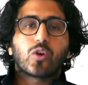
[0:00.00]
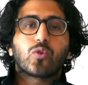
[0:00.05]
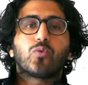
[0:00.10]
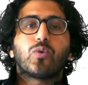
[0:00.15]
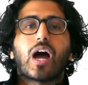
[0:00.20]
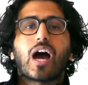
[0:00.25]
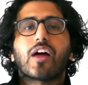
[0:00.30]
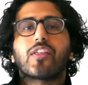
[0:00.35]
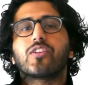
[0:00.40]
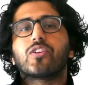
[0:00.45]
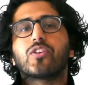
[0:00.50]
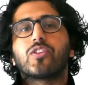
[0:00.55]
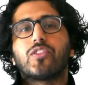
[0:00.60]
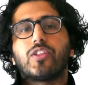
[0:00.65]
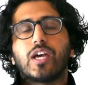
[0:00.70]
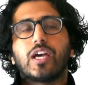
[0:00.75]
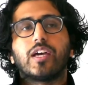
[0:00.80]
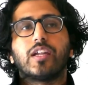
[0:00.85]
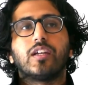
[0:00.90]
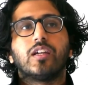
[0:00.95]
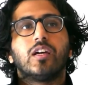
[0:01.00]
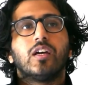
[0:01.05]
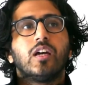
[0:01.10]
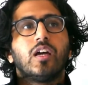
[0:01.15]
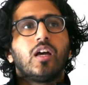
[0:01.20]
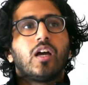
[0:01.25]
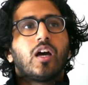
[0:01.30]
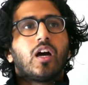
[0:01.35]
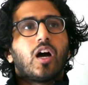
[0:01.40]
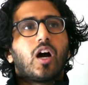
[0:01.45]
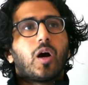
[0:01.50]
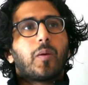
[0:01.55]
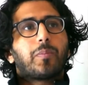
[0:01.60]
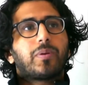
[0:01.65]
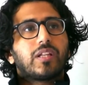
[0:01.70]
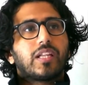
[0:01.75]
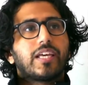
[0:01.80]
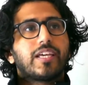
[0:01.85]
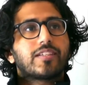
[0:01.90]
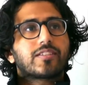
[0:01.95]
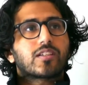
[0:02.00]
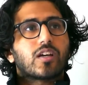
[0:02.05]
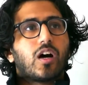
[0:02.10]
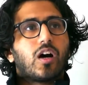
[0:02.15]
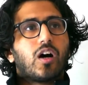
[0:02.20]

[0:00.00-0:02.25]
rather than a place